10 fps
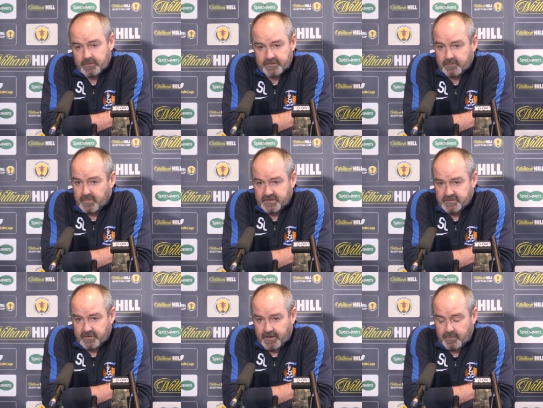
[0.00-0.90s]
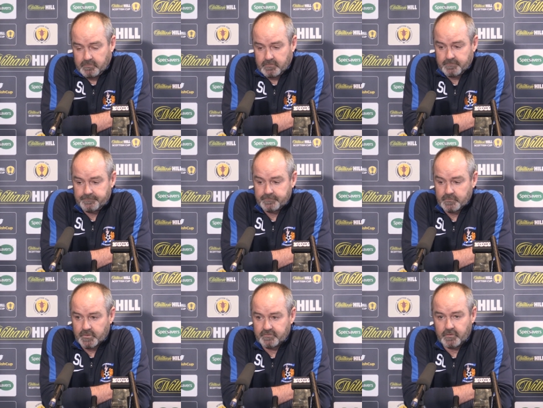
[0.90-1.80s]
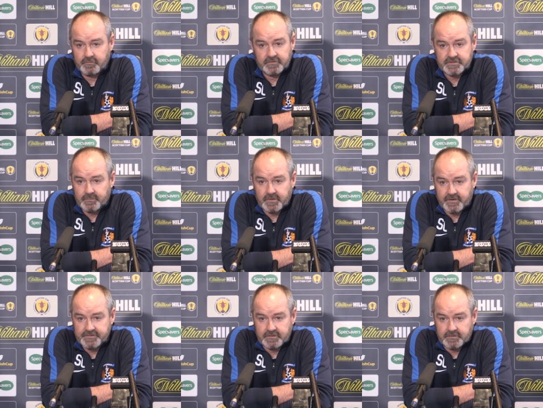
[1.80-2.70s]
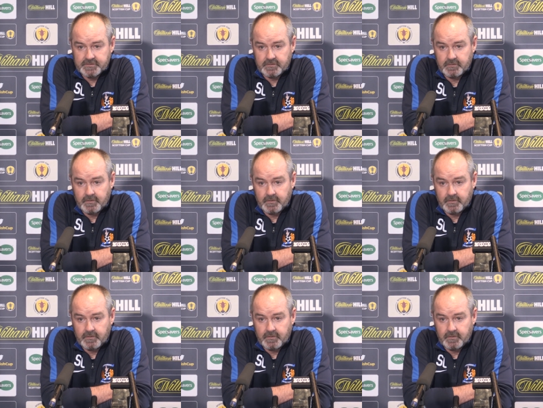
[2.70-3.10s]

I didn't mention the name, were involved in similar incidents,